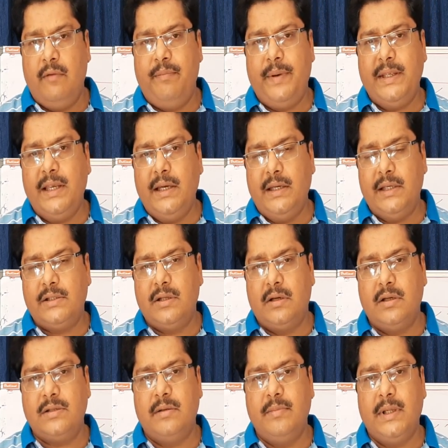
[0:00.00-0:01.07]
presentation
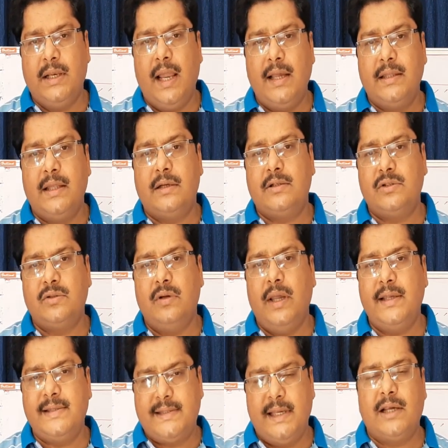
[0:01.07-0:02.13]
or something like that. So
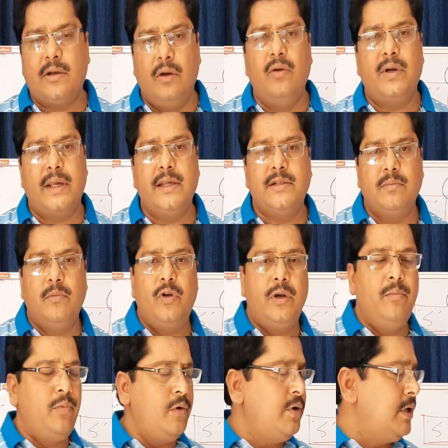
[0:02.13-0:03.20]
a sick look is more
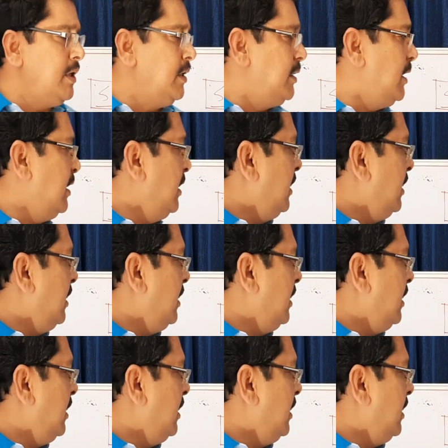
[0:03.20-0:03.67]
important